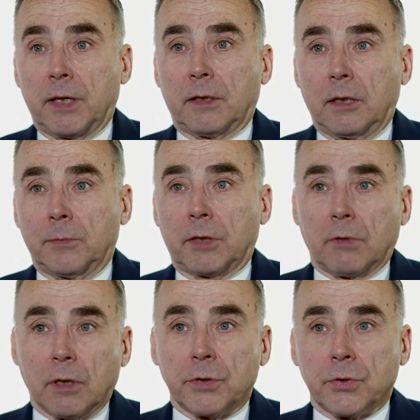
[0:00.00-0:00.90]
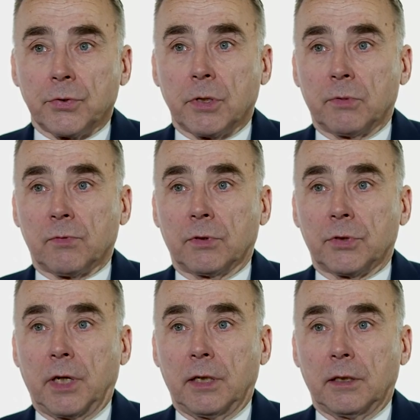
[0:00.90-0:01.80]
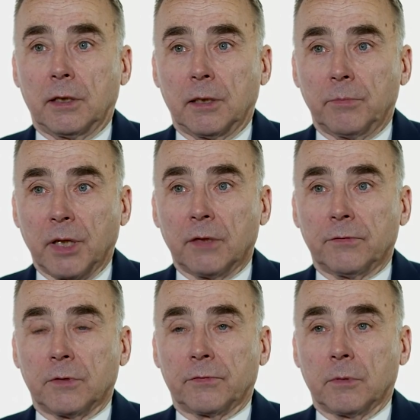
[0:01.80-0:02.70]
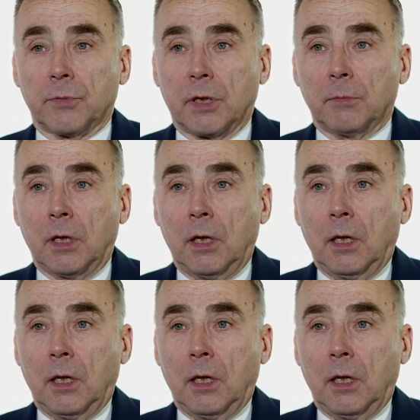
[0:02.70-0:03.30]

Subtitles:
economic relationships with China and benefit from them.